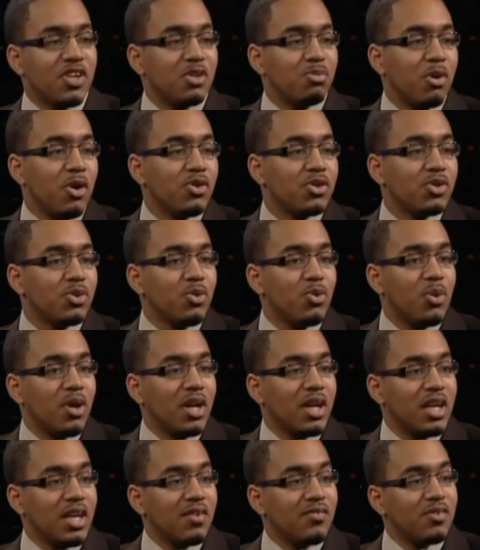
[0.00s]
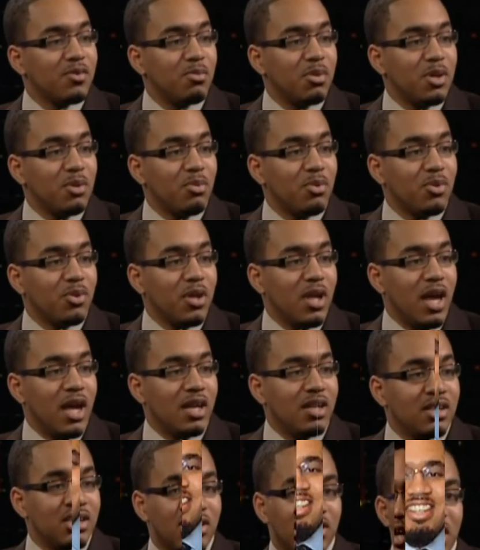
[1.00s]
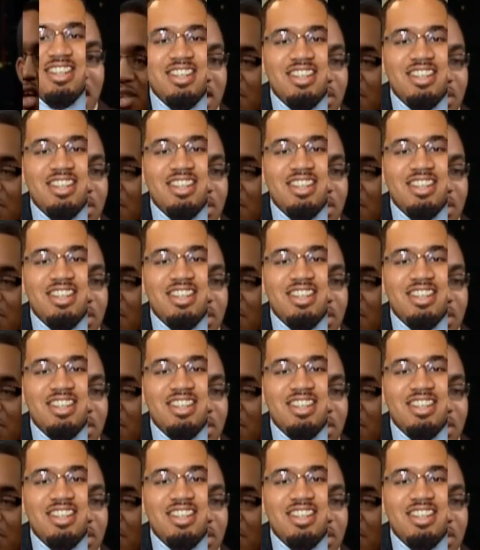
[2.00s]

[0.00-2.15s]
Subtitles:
of exposure we want to give to people. And so